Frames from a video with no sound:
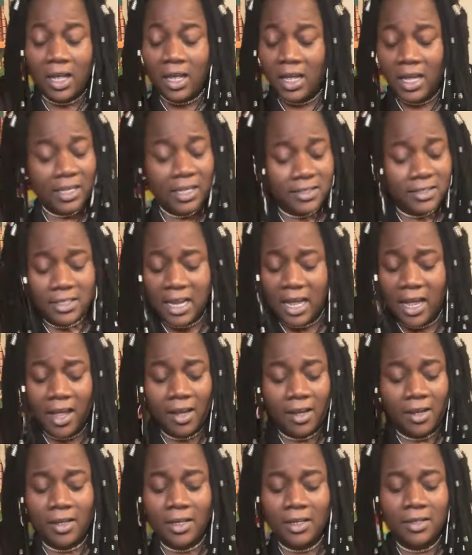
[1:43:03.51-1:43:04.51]
is
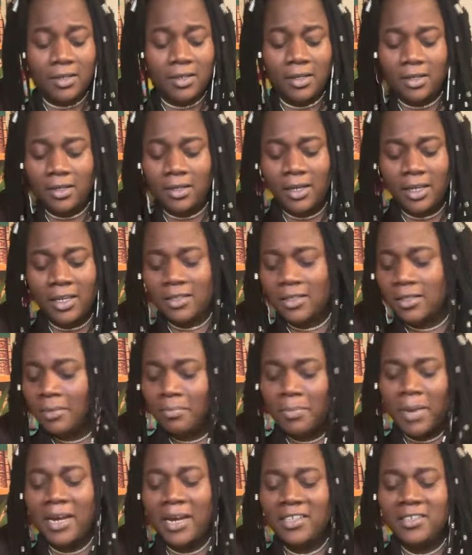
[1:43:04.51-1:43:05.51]
like the
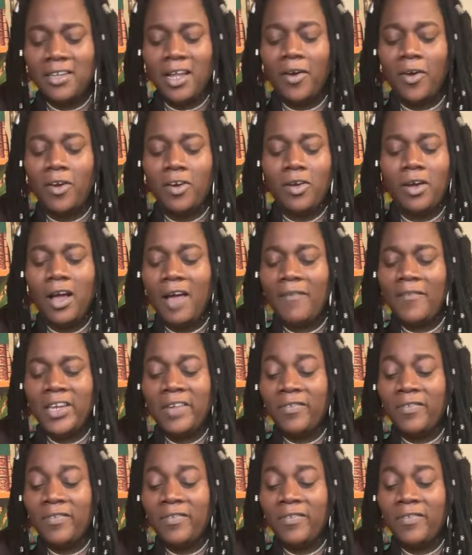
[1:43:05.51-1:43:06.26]
man is not gonna have it.